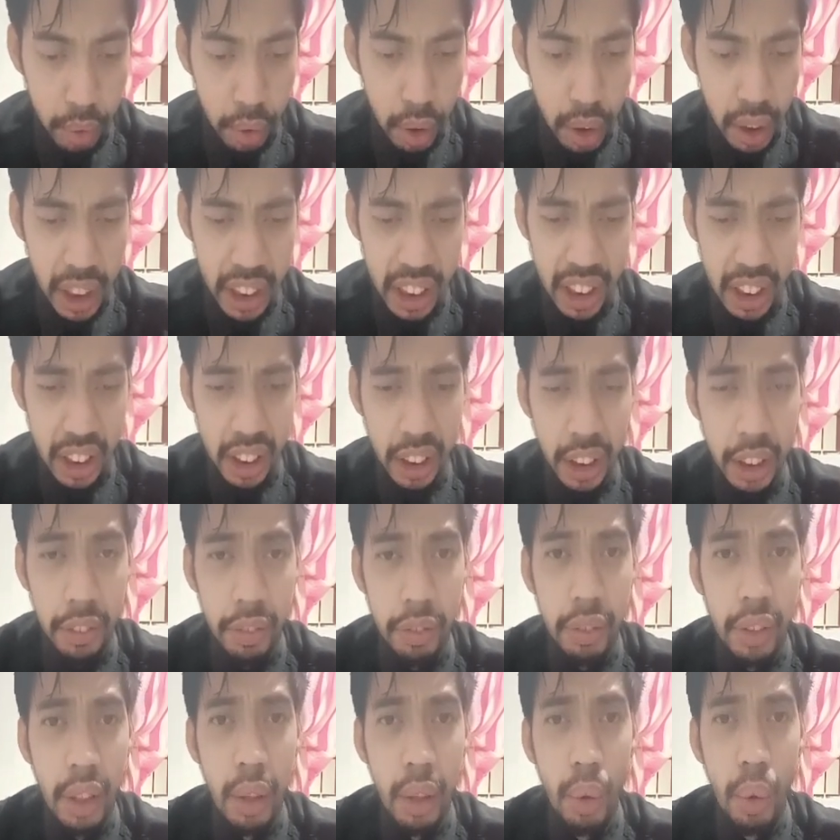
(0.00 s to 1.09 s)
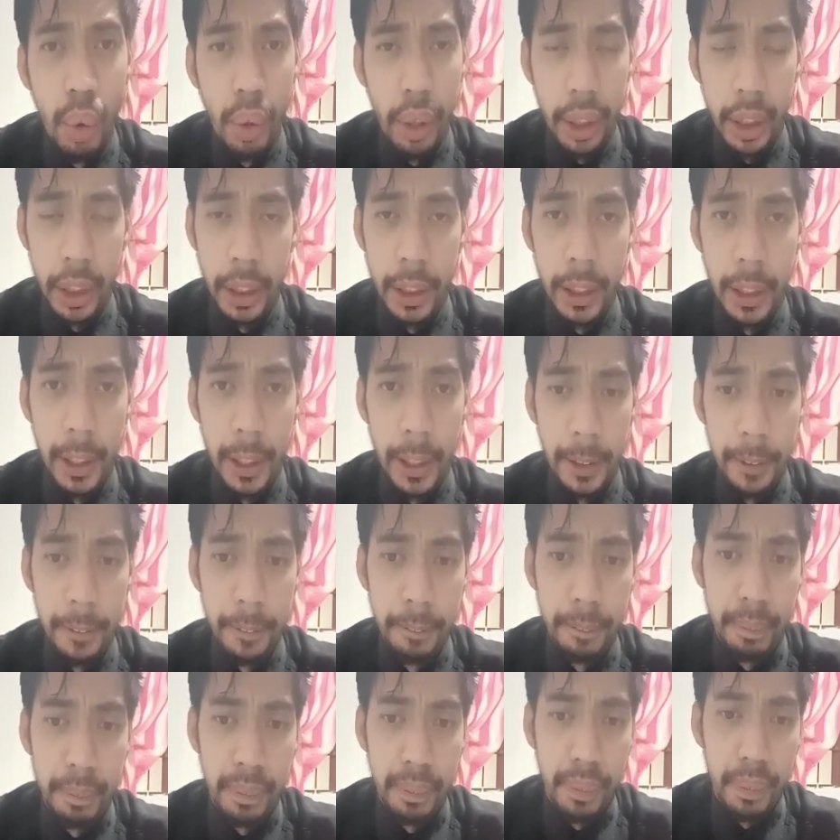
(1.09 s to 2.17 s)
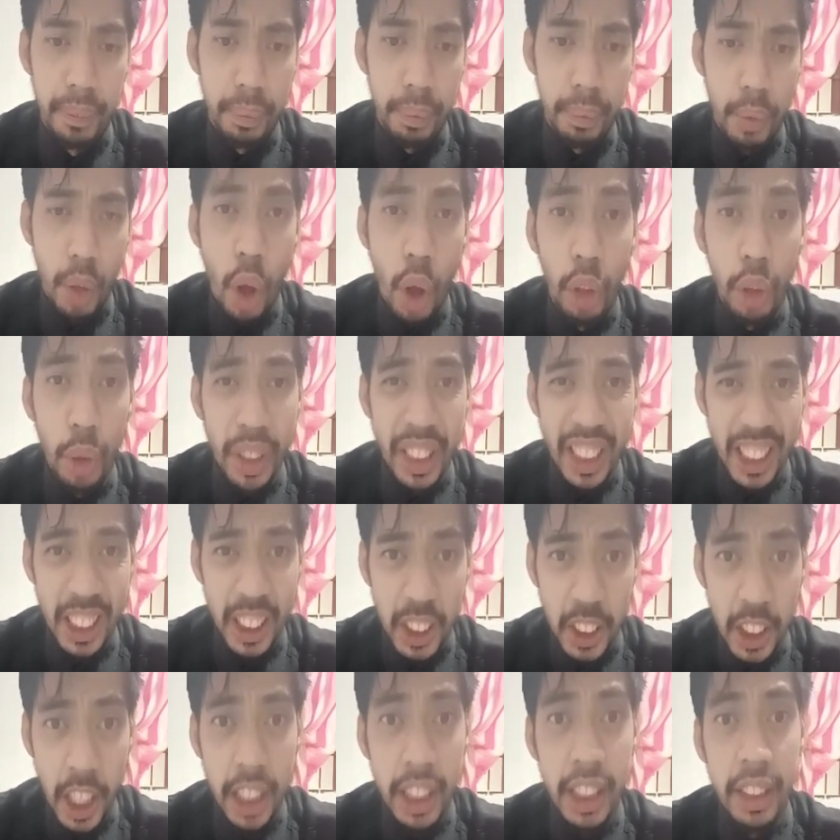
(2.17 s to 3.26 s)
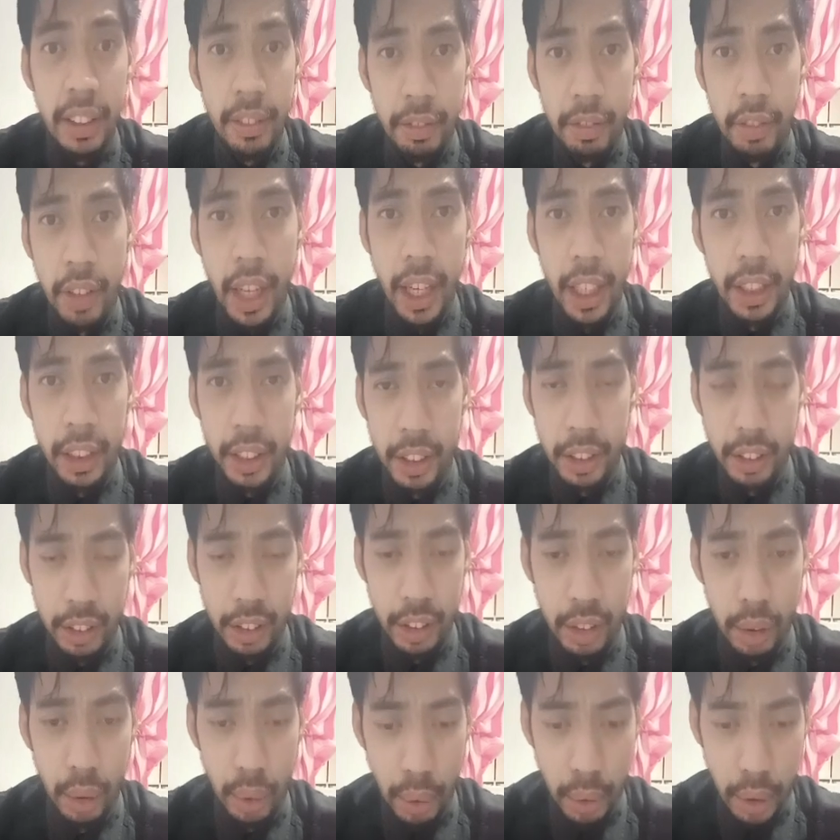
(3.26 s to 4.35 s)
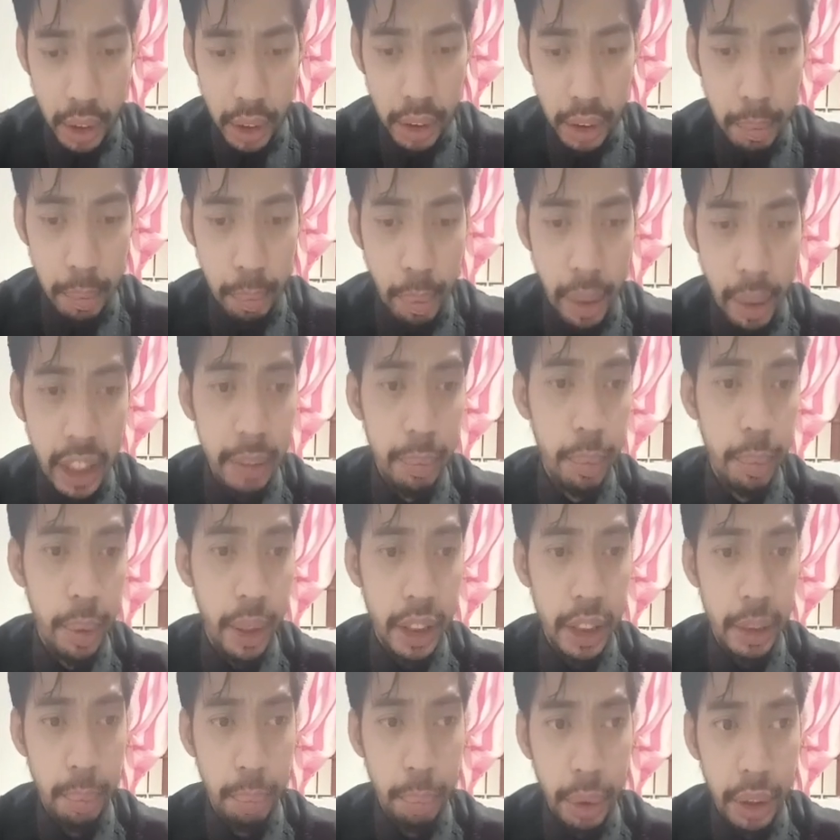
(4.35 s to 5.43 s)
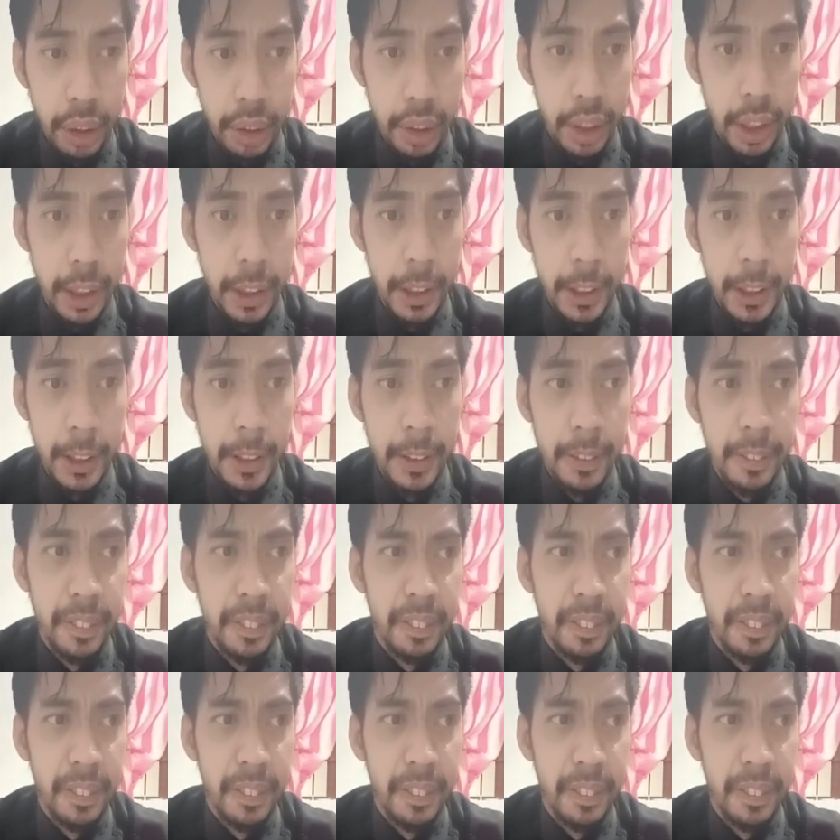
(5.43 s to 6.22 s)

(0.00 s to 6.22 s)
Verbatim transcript: it's as if the Lord, uh, although it's a sudden event, the Lord made me experience